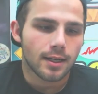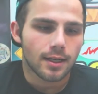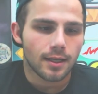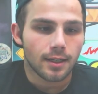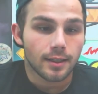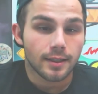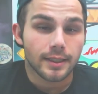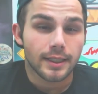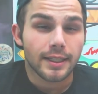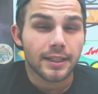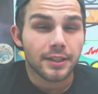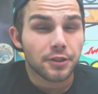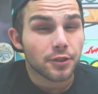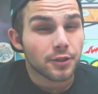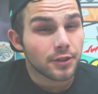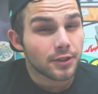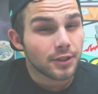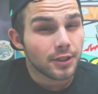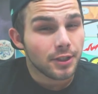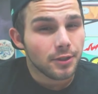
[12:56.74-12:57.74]
Uh, it
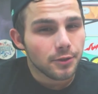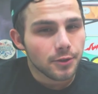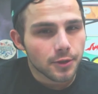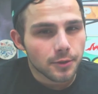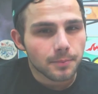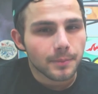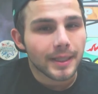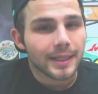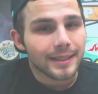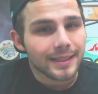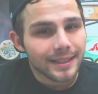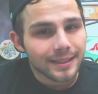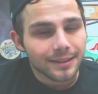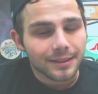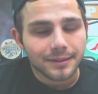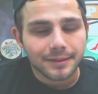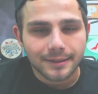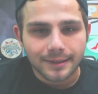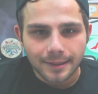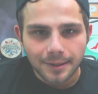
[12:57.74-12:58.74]
just You just might need
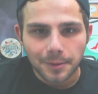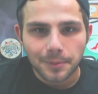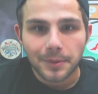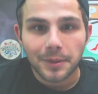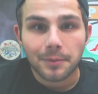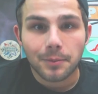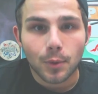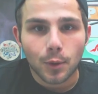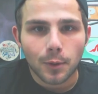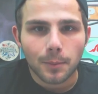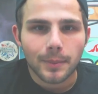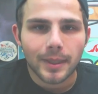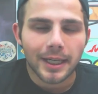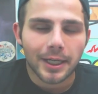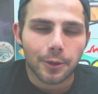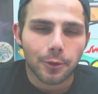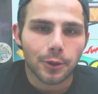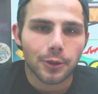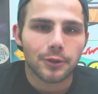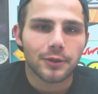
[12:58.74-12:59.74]
a little bit more
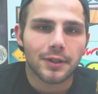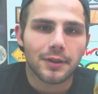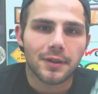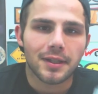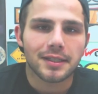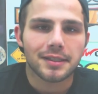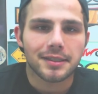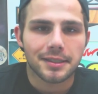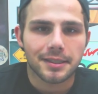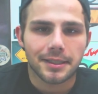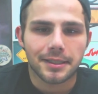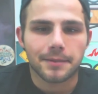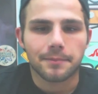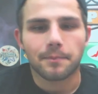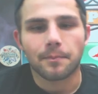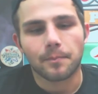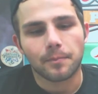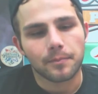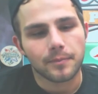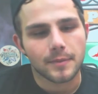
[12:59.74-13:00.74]
power than they say.
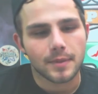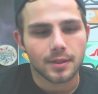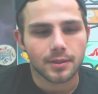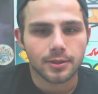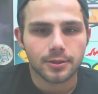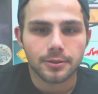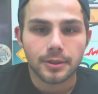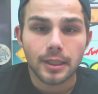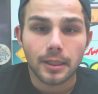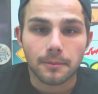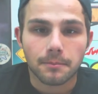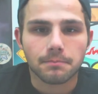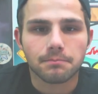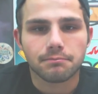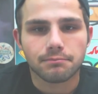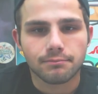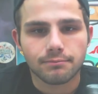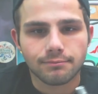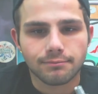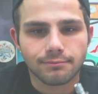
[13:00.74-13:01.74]
So yeah.
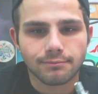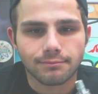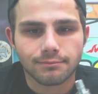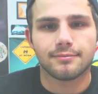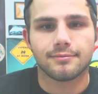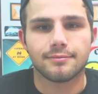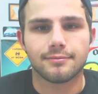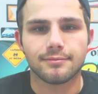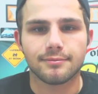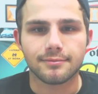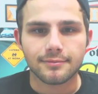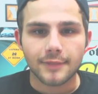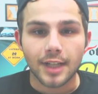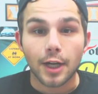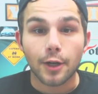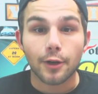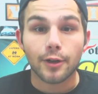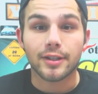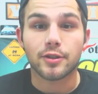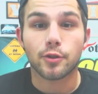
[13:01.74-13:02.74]

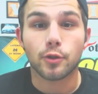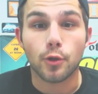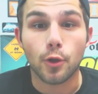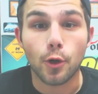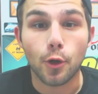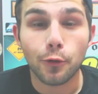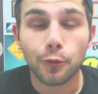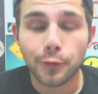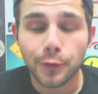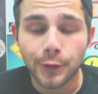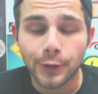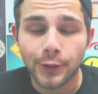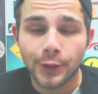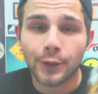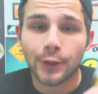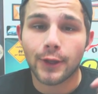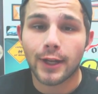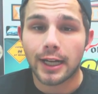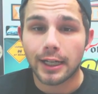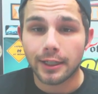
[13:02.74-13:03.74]
Alright, so
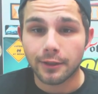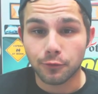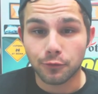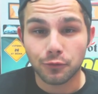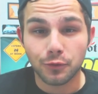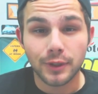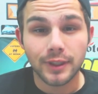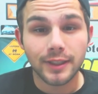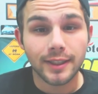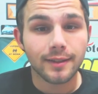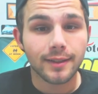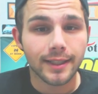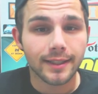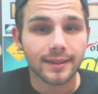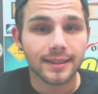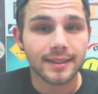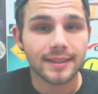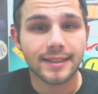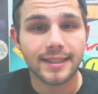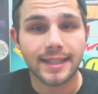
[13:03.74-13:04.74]
overall, I really like this